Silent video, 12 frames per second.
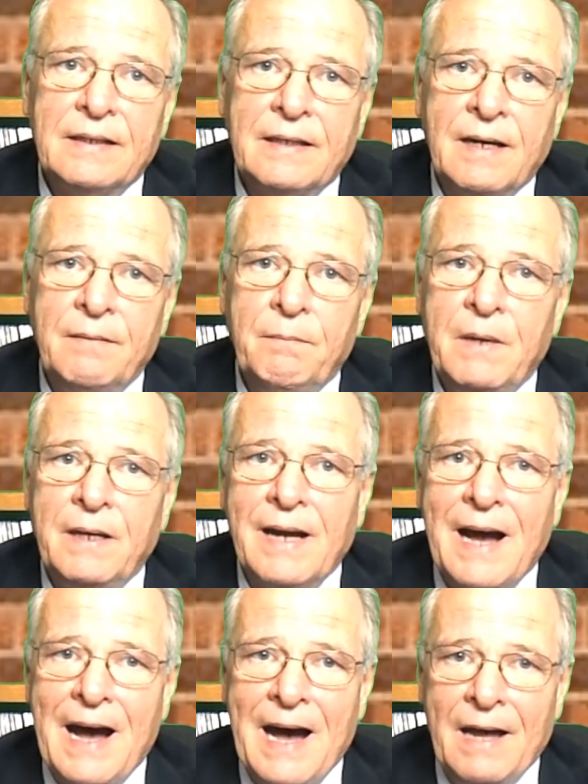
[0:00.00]

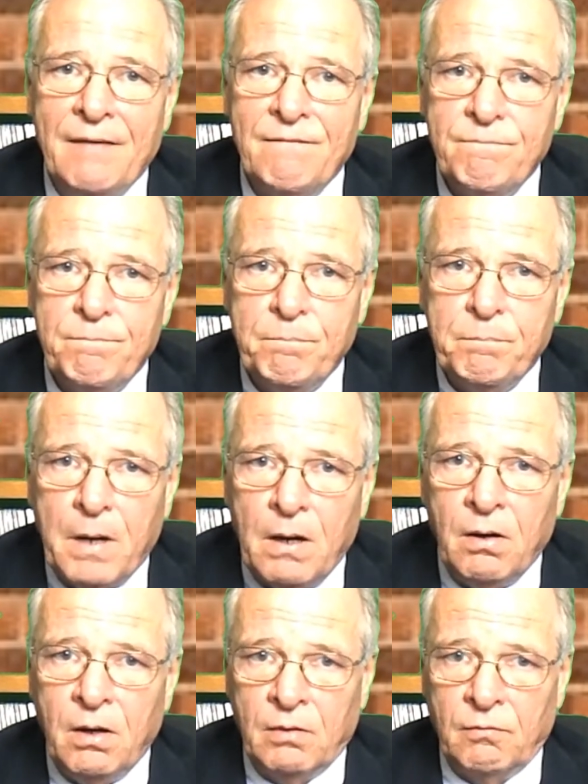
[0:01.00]

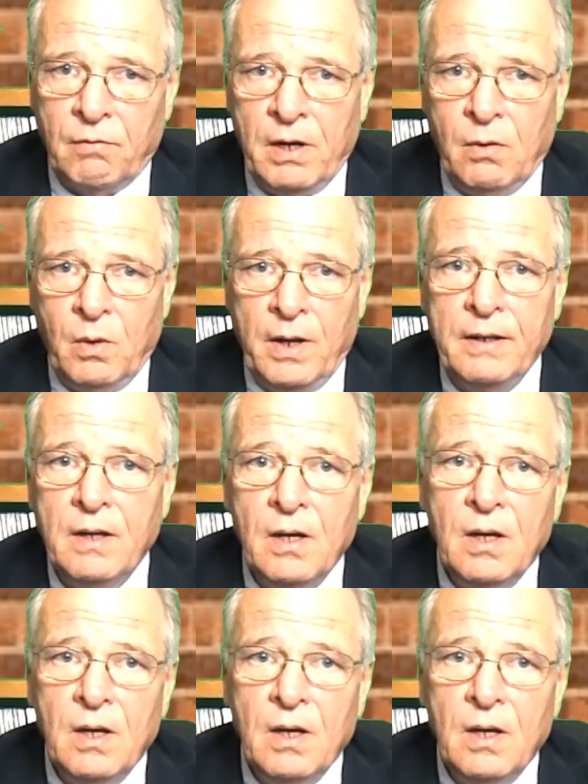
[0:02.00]
Kunming-Haiphong Railway